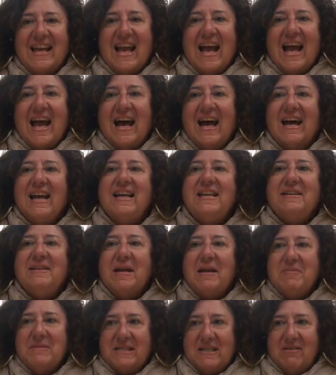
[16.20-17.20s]
Hi,
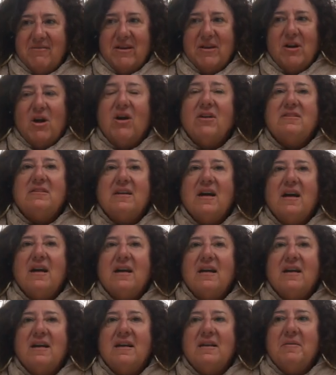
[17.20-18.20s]
I'm Silvia Rota.
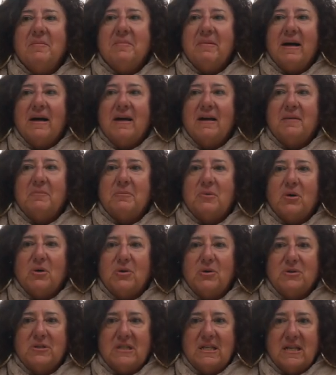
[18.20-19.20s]
I'm a
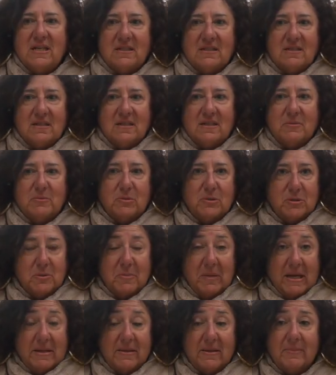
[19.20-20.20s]
BoHo Theatre board
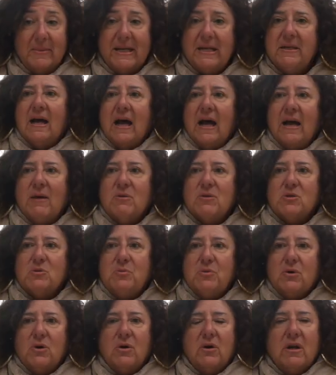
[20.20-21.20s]
member. I was
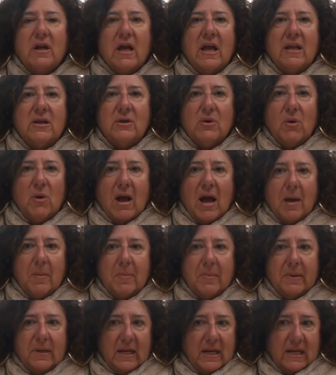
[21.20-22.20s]
born and grew
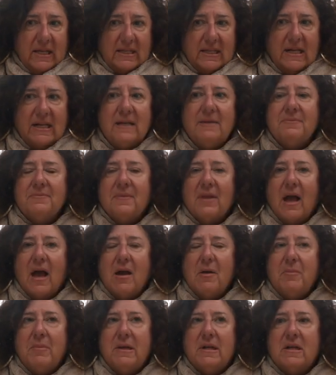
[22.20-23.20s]
up in Italy.
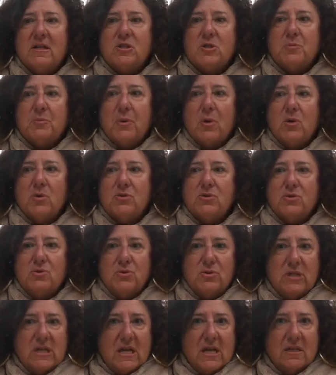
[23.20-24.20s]
I've been exposed to
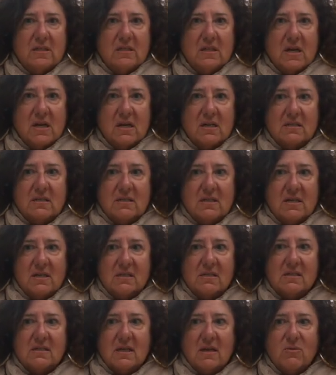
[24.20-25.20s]
theatre
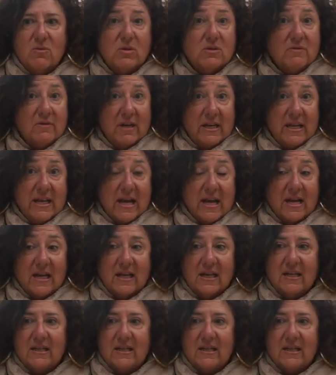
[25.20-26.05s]
since I was very young.